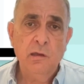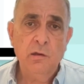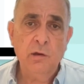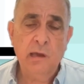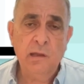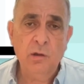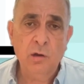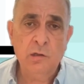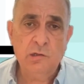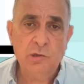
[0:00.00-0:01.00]
You can
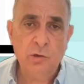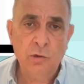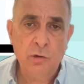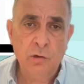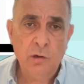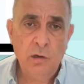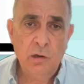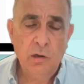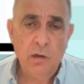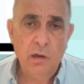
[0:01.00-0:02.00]
also
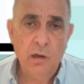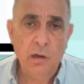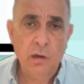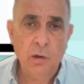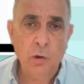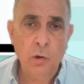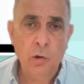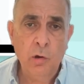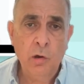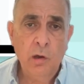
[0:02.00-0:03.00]

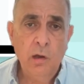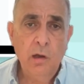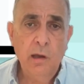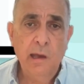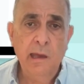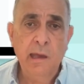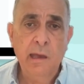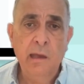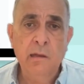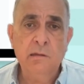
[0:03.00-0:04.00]
go
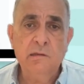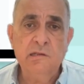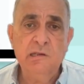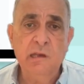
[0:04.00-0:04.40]
and see